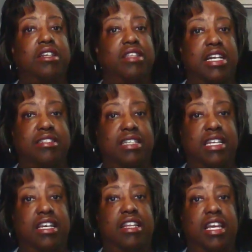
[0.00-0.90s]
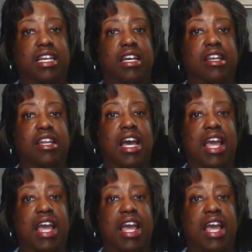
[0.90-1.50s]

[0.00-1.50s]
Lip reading: That's NNAMTIQUE.